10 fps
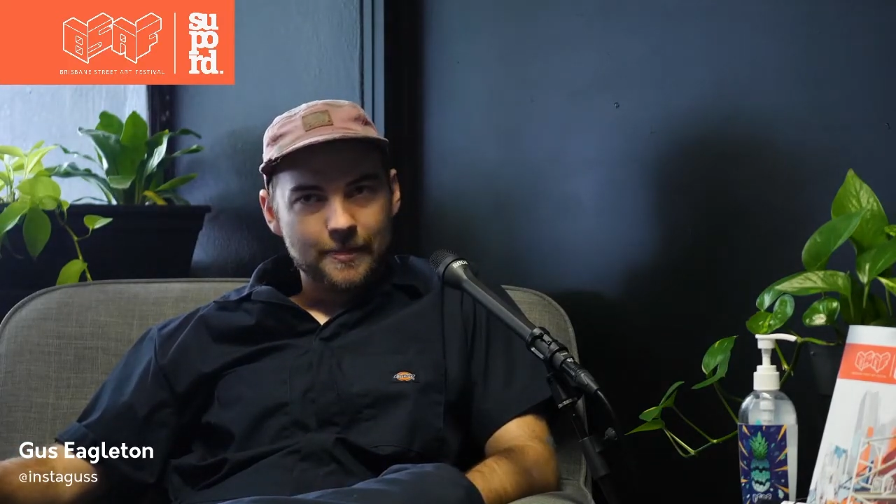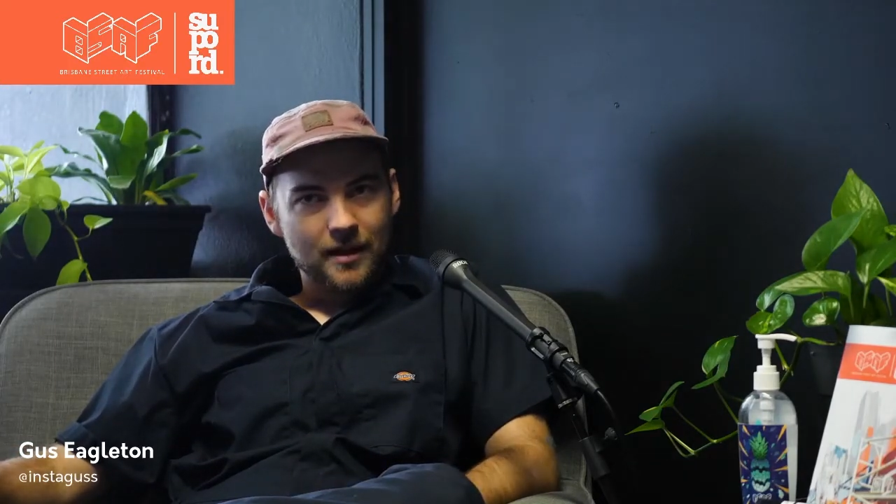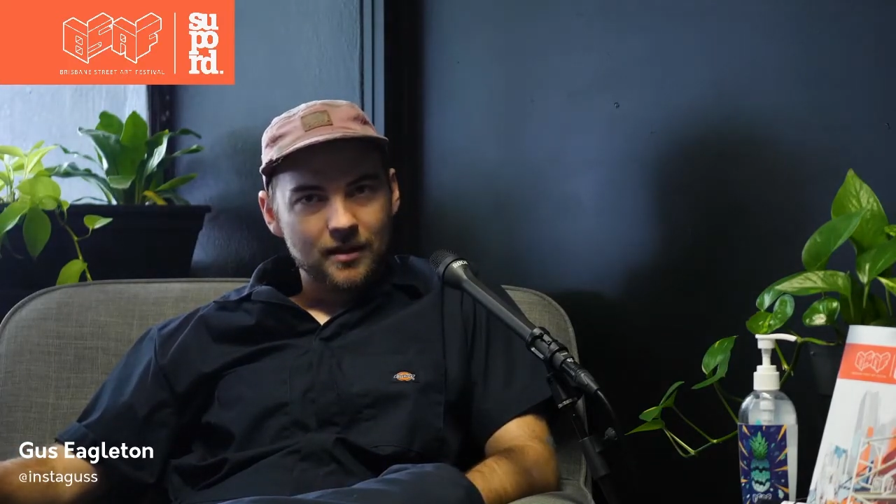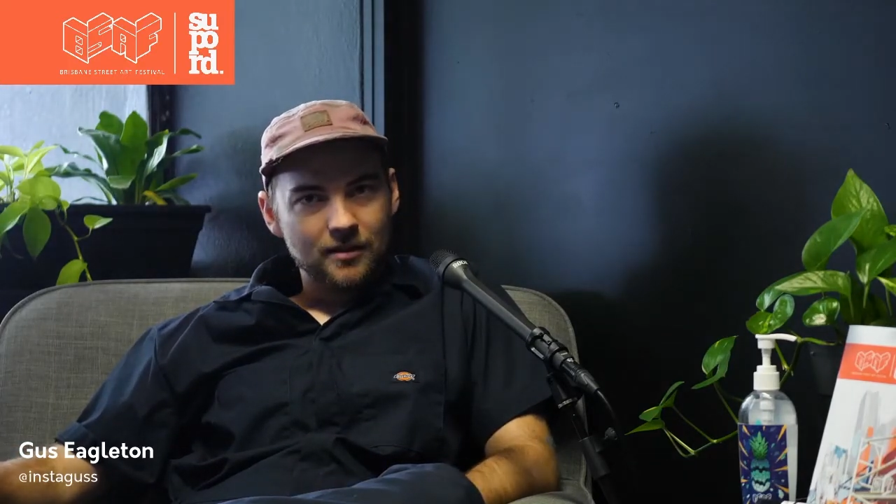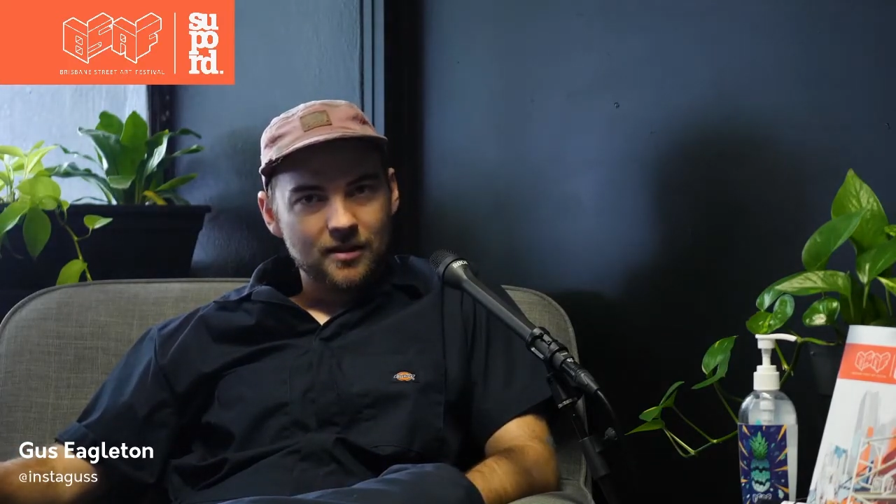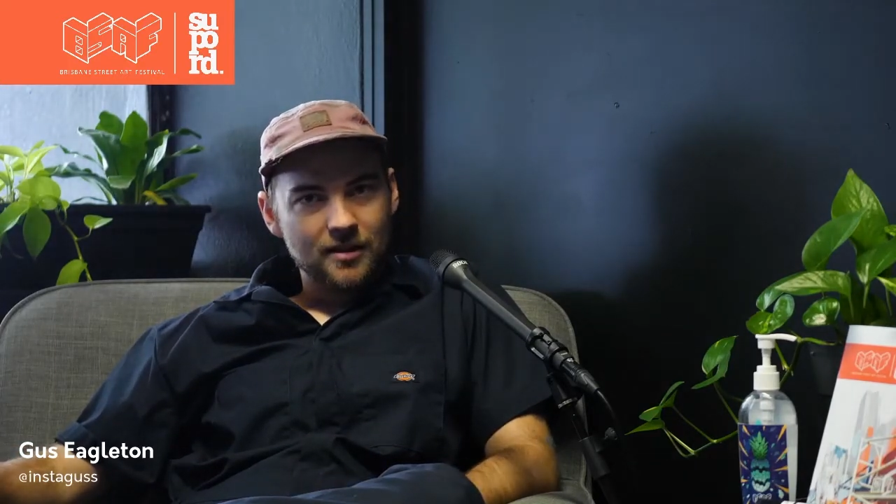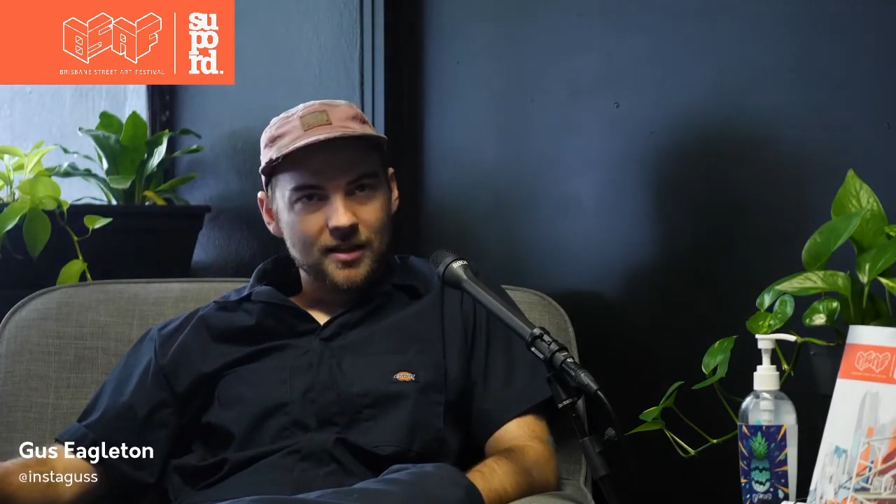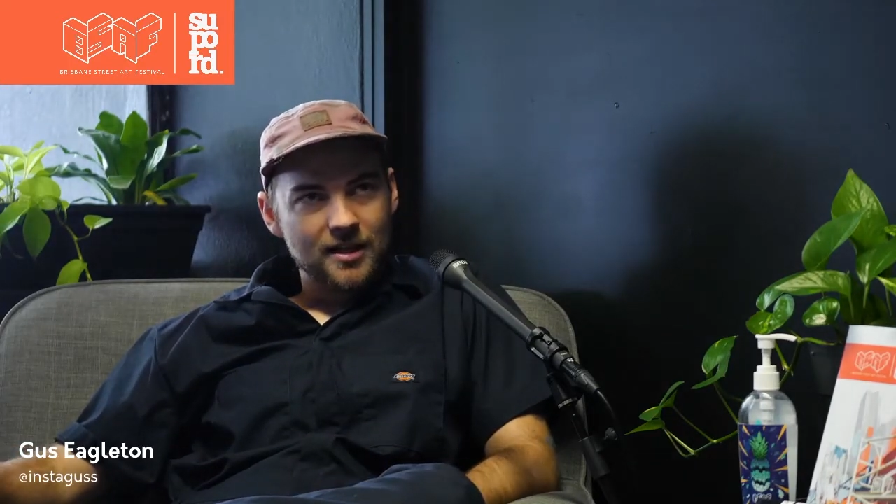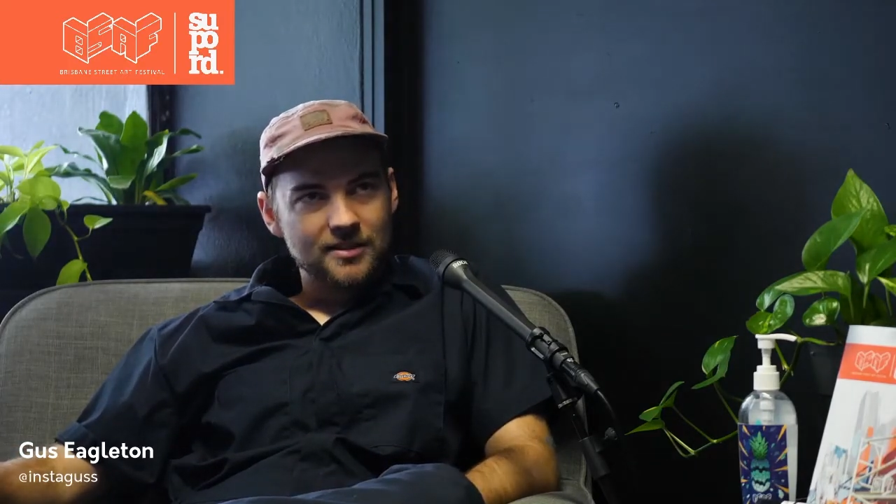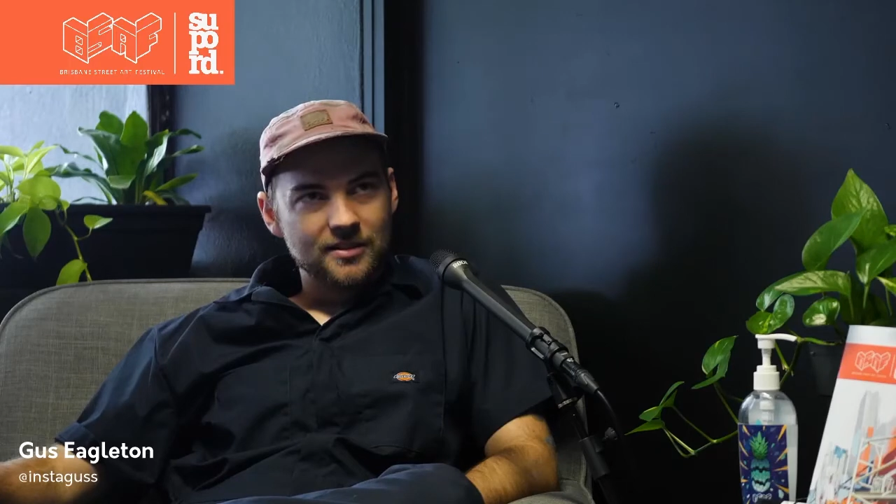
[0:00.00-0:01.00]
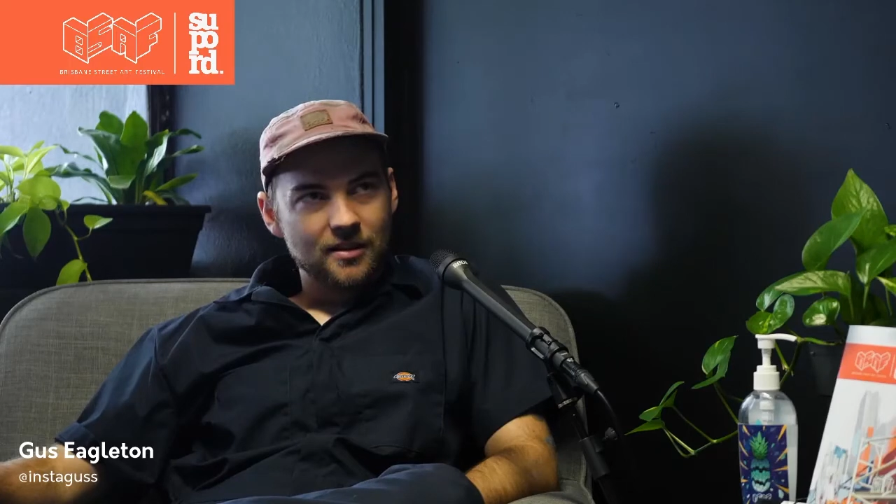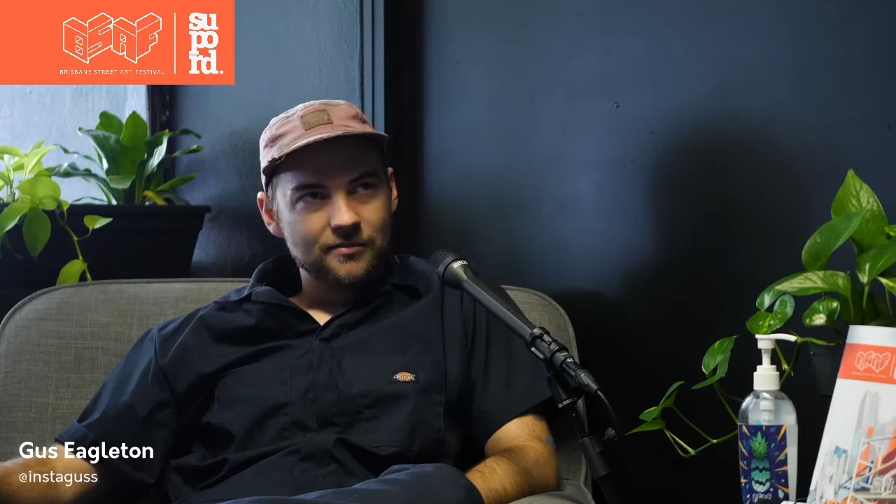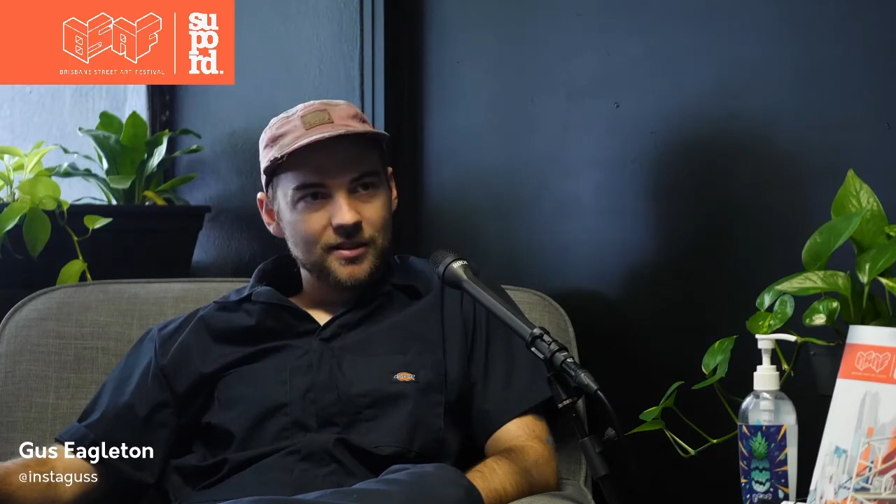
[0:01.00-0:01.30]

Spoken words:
a lot of that stuff that